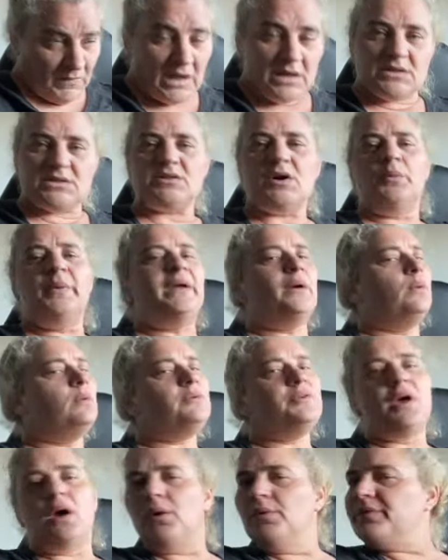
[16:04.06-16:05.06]
So we all
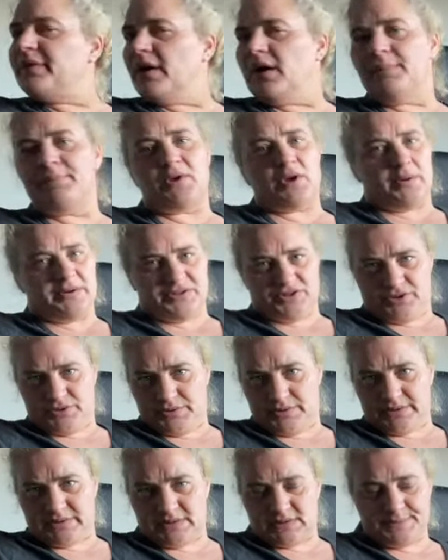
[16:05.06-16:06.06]
know that I'm going to do
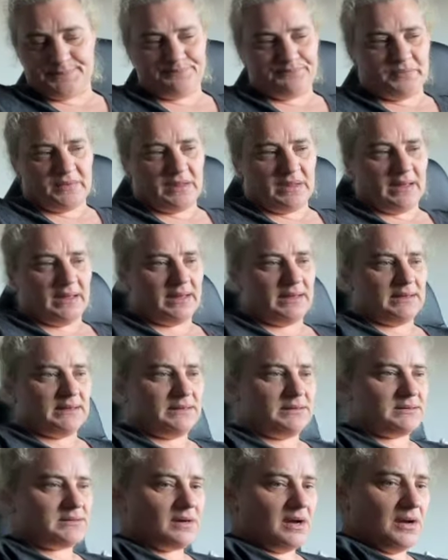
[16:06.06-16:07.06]
this,
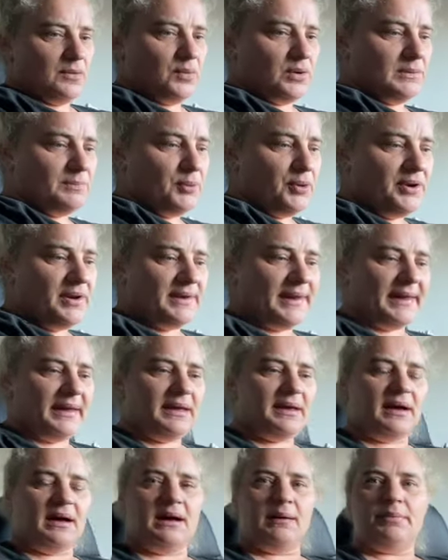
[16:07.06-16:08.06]
and I will put a
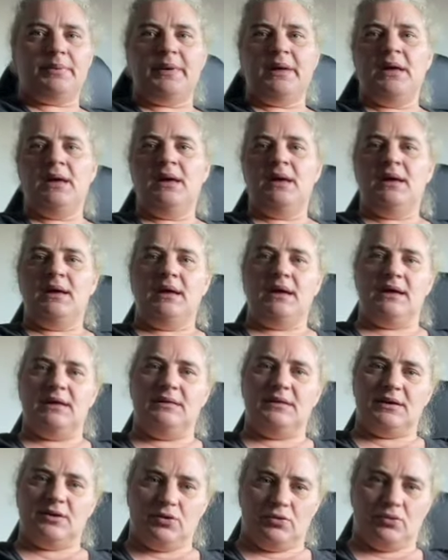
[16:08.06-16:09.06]
link up in
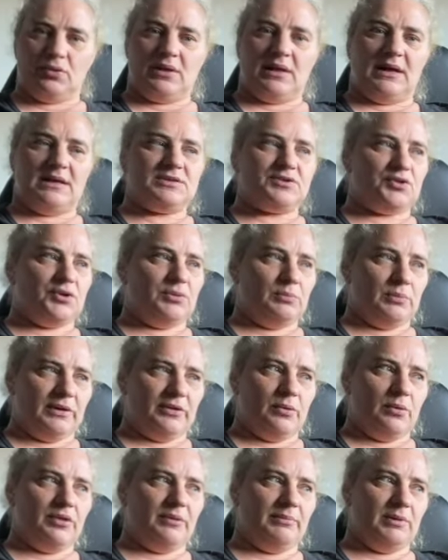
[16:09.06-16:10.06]
the Google Classroom with
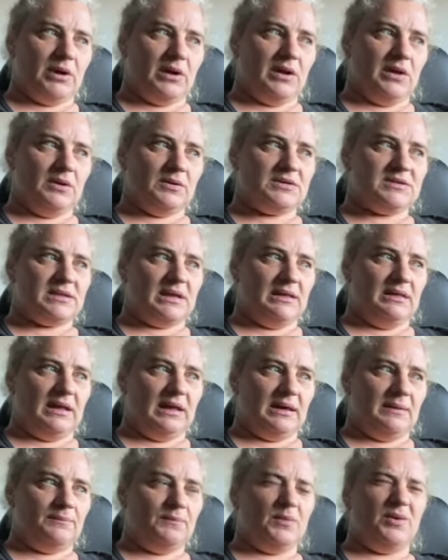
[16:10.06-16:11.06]
all the monologues in
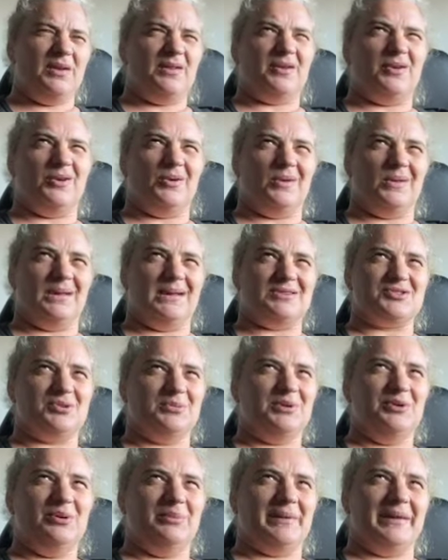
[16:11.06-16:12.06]
there. Well, not the Google Classroom,
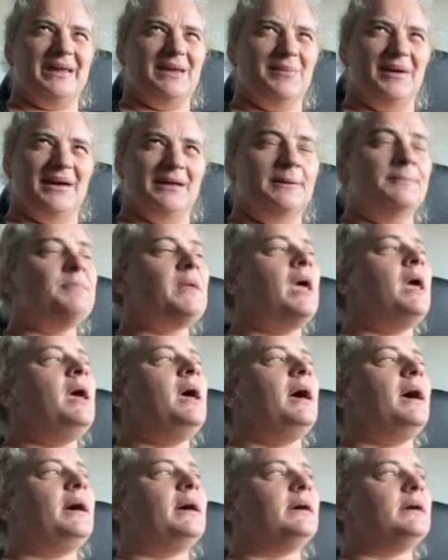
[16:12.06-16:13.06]
I do it by email.
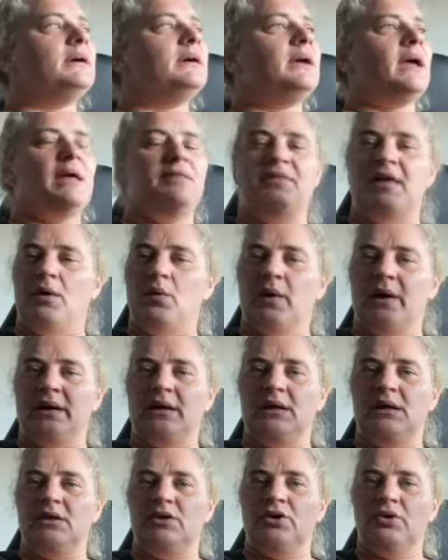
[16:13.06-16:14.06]
And that
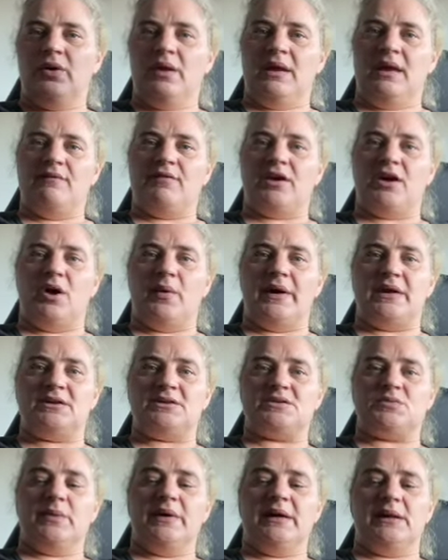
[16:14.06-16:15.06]
way you can have a go at it
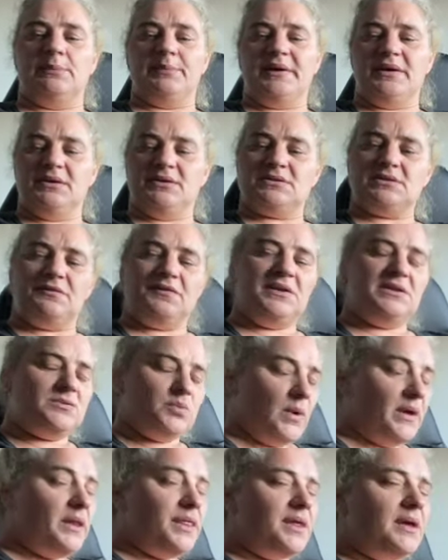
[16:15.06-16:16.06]
as well, because if there's
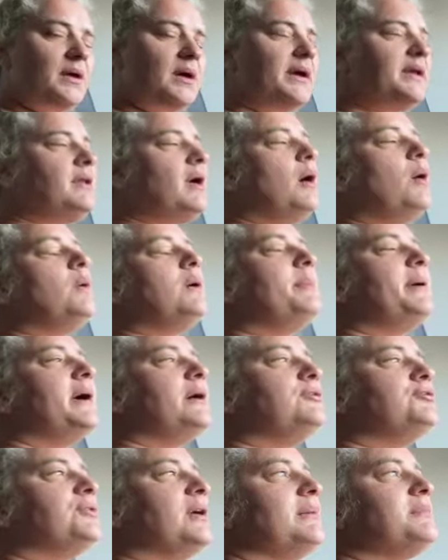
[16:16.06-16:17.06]
one thing I know
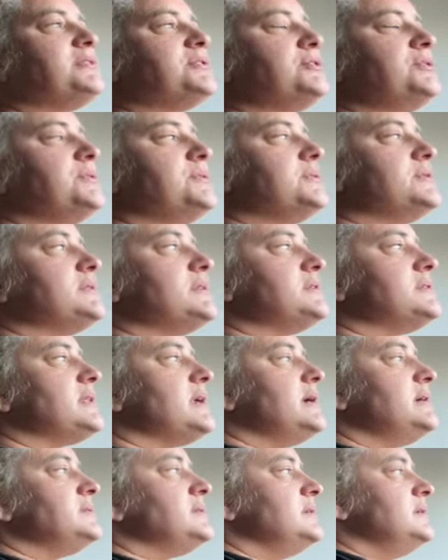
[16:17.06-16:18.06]
about drama students, it's
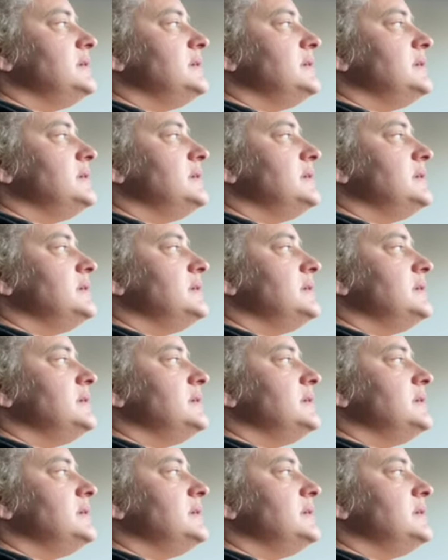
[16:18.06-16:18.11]
that